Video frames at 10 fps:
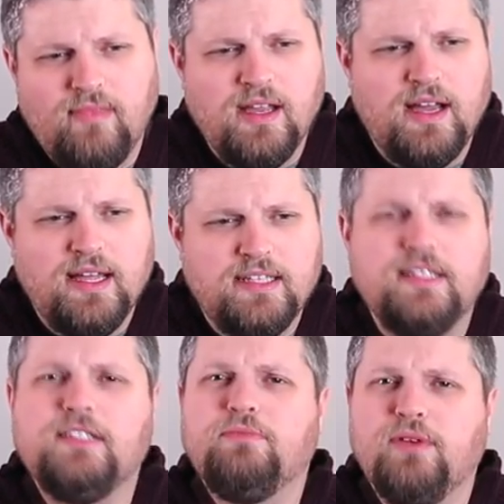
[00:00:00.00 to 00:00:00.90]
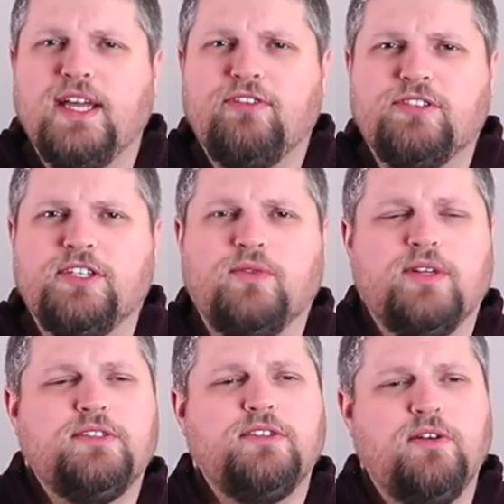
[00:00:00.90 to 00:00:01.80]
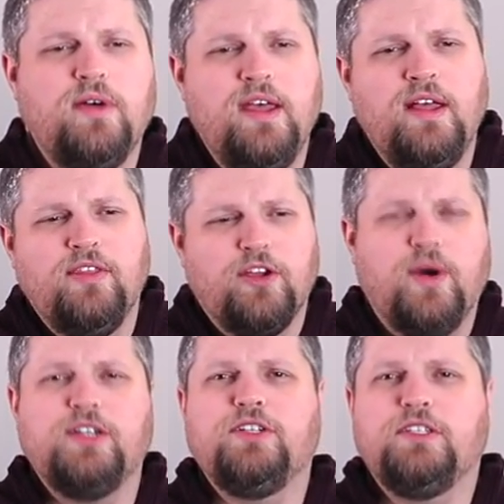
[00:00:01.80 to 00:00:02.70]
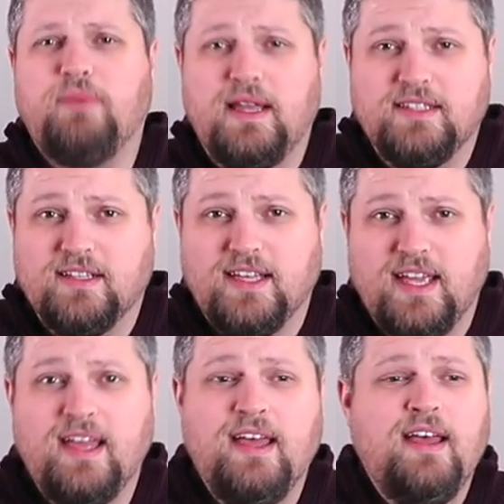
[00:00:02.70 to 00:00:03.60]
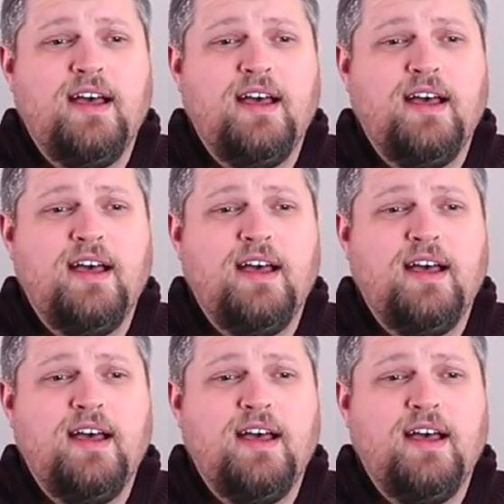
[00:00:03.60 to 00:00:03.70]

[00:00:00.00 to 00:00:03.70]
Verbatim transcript: Uh, it's, it's a pretty interesting one. So the question is basically,